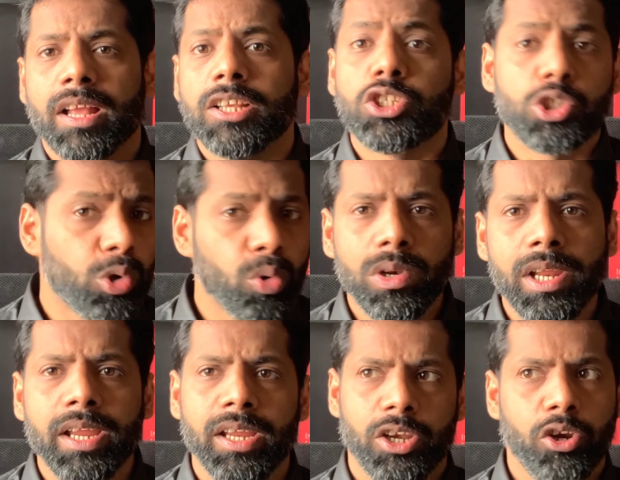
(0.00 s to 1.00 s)
is
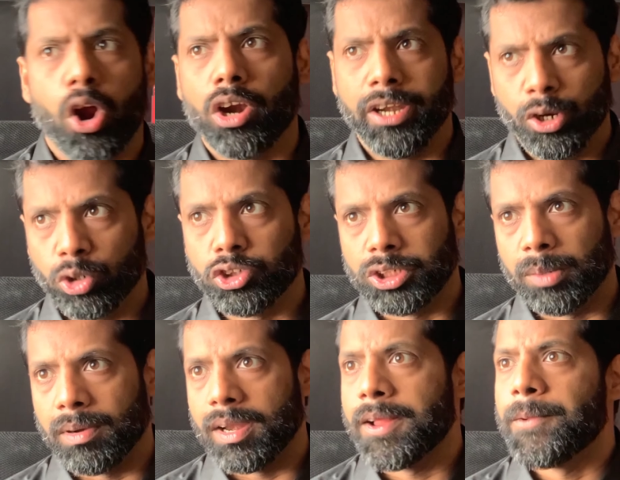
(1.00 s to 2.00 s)
truly
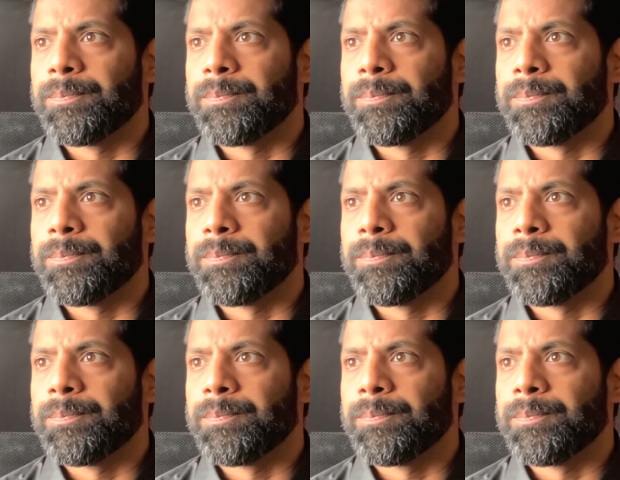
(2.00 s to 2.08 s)
non-negotiable,